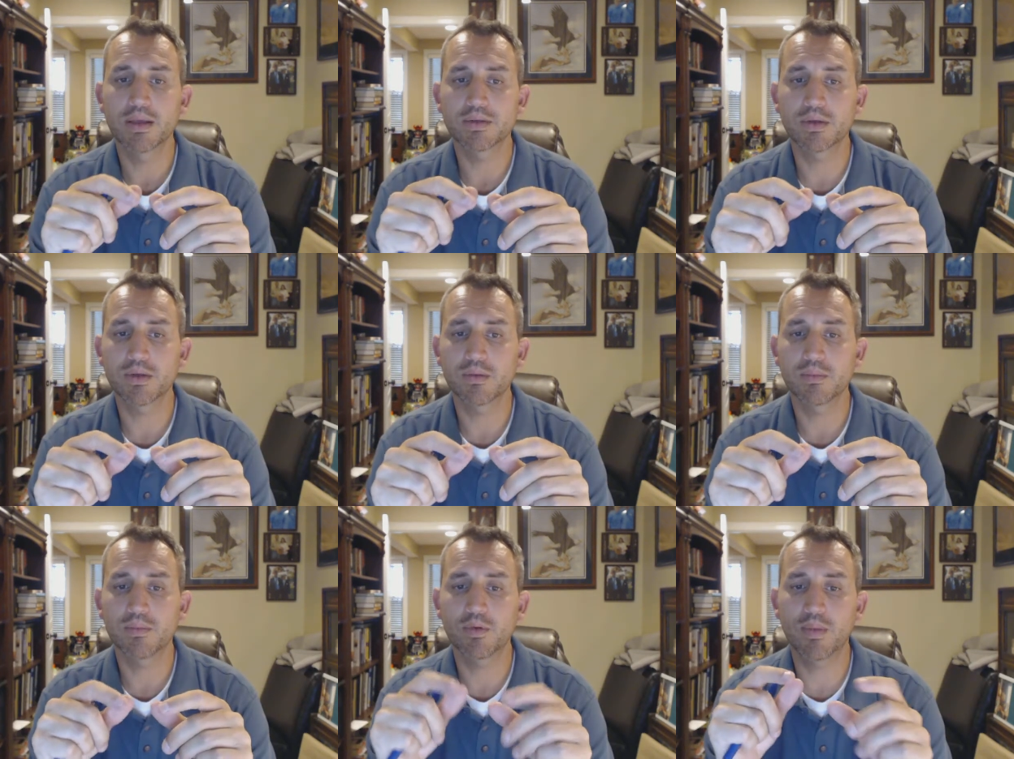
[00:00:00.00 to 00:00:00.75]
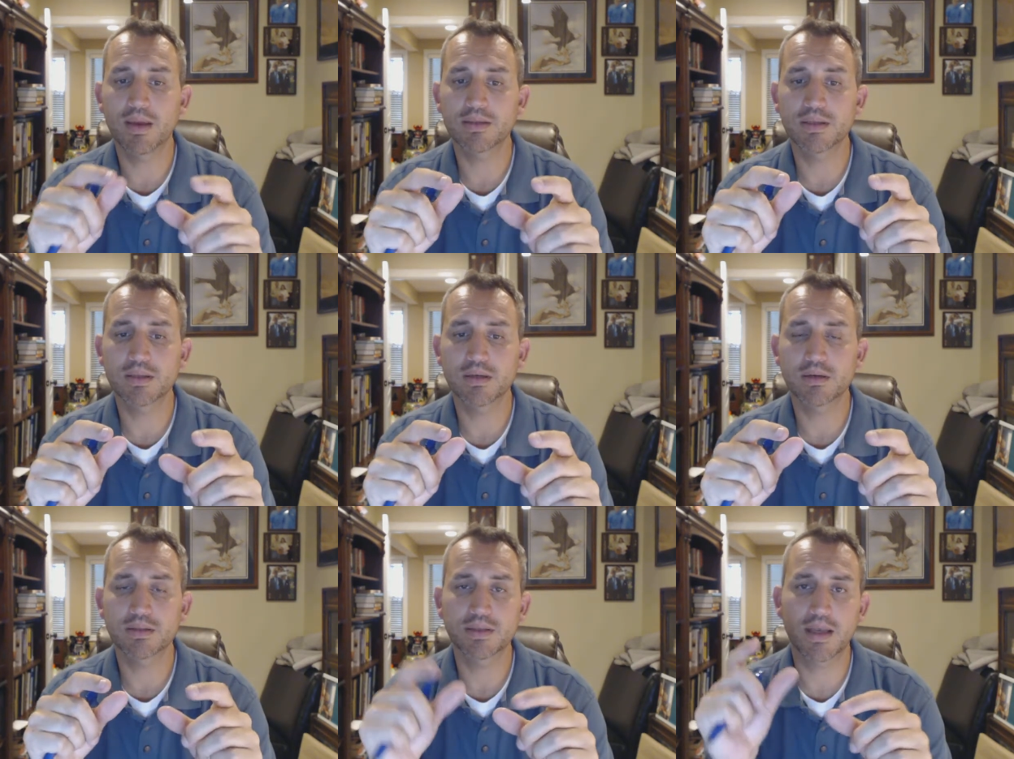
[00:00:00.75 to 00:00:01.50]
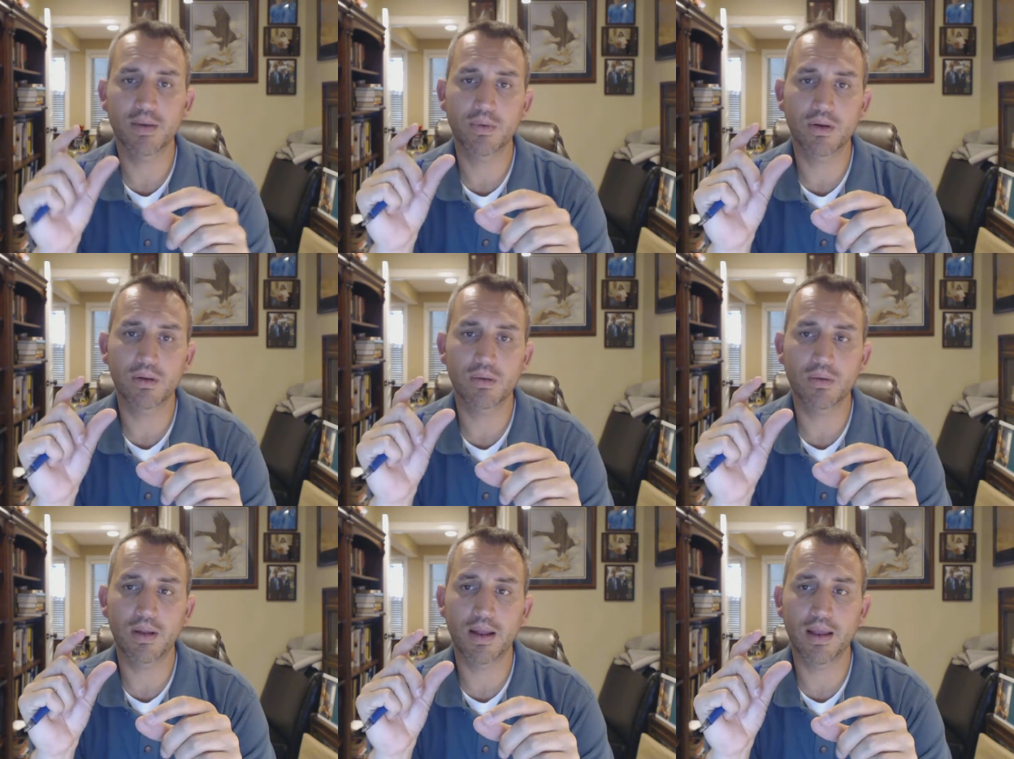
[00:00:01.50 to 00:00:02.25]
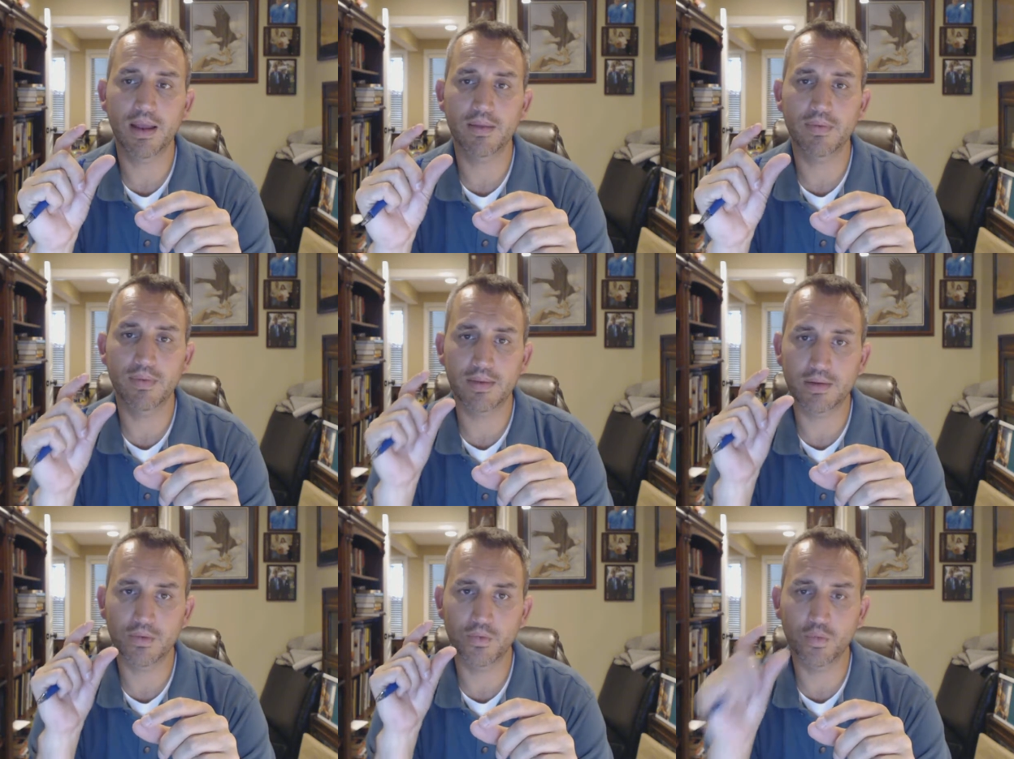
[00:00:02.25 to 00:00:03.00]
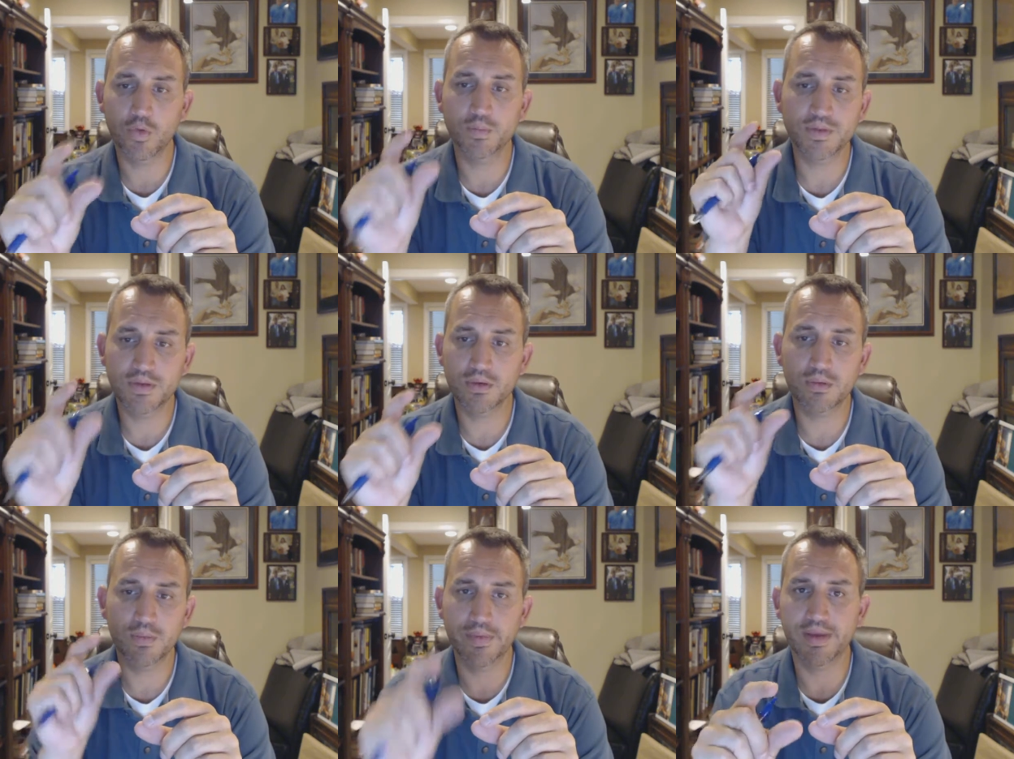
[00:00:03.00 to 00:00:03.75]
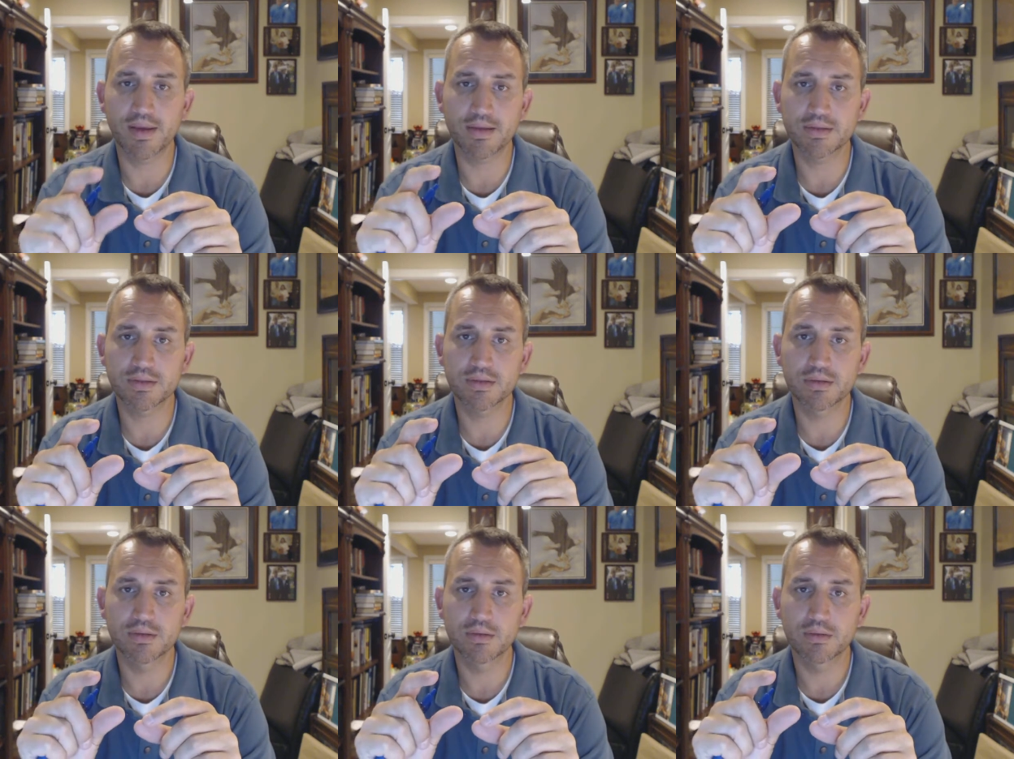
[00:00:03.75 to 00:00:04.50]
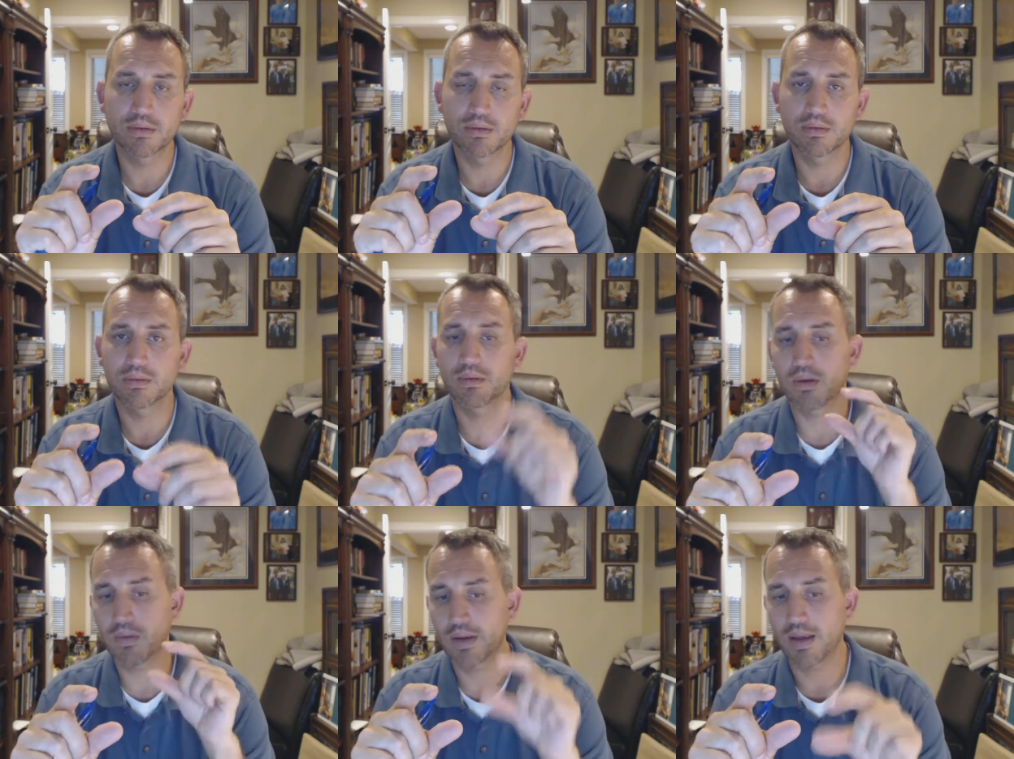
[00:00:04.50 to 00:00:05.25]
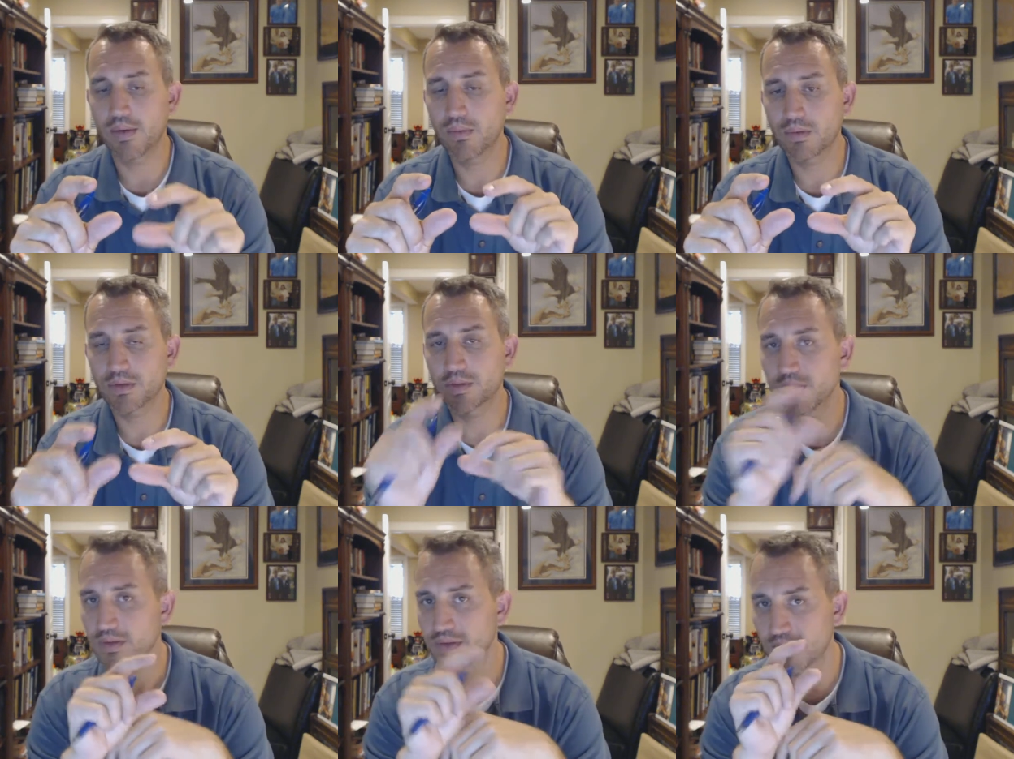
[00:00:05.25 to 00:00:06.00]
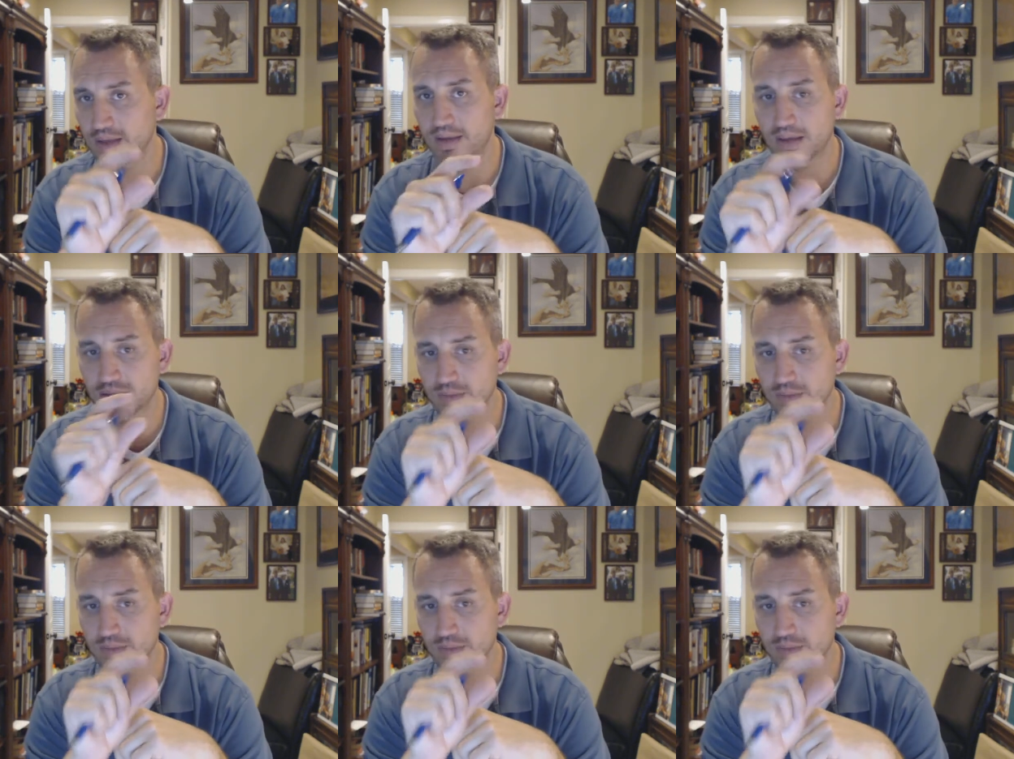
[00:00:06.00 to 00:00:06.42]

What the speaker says: So you may sit there and say, well, groups do this. Okay, well, Smith said that.